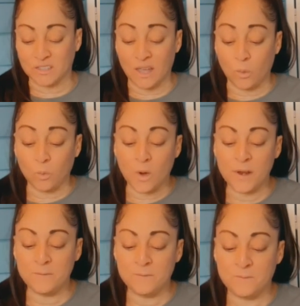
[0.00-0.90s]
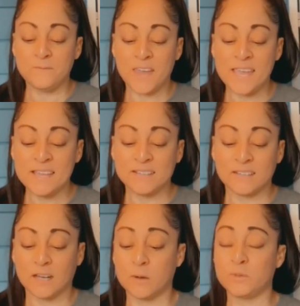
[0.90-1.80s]
that one fate
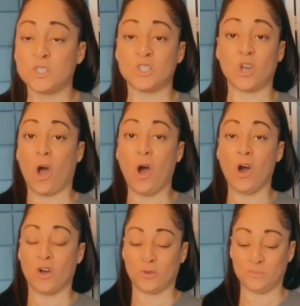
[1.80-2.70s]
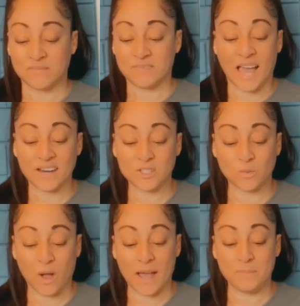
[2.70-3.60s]
comes to all. That is
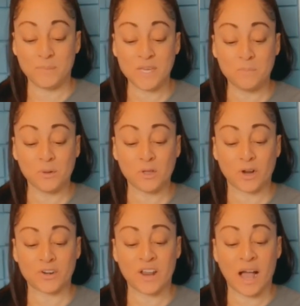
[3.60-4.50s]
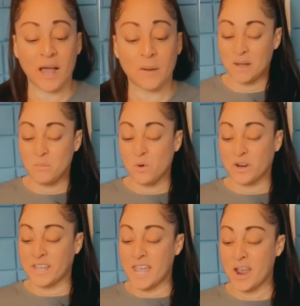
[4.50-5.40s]
why people are not
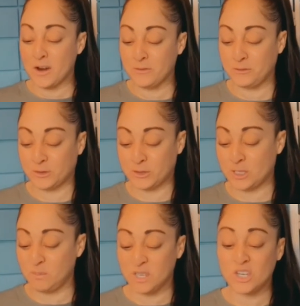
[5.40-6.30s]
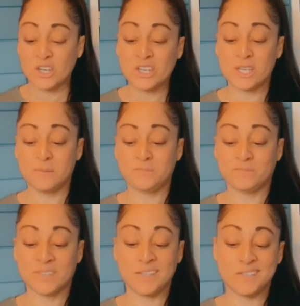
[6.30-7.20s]
more careful to be good.
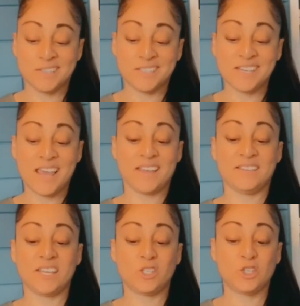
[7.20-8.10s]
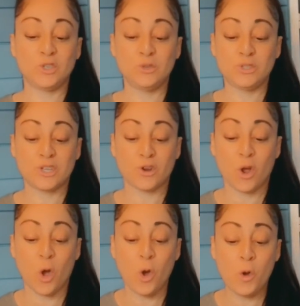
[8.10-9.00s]
Instead, they choose their
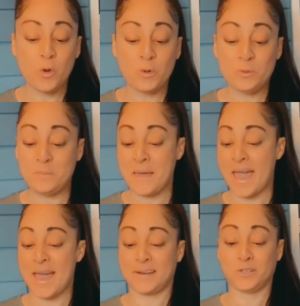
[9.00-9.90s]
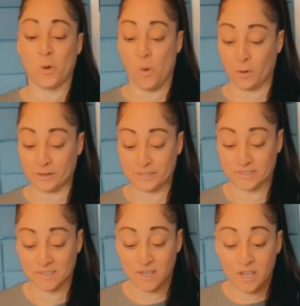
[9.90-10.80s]
own mad
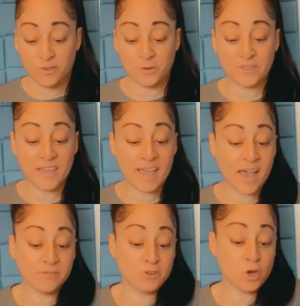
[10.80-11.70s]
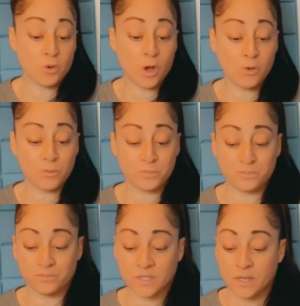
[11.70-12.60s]
course, for they have no hope.
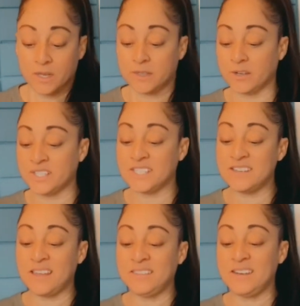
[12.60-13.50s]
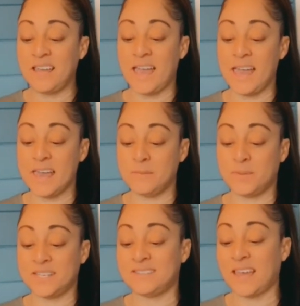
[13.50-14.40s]
There is nothing ahead
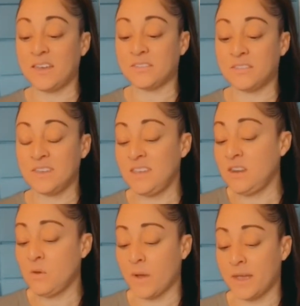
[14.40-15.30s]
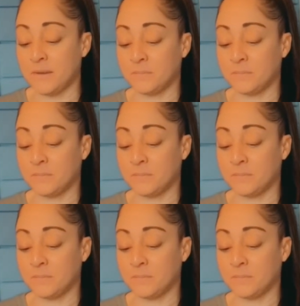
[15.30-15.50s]
but death anyway.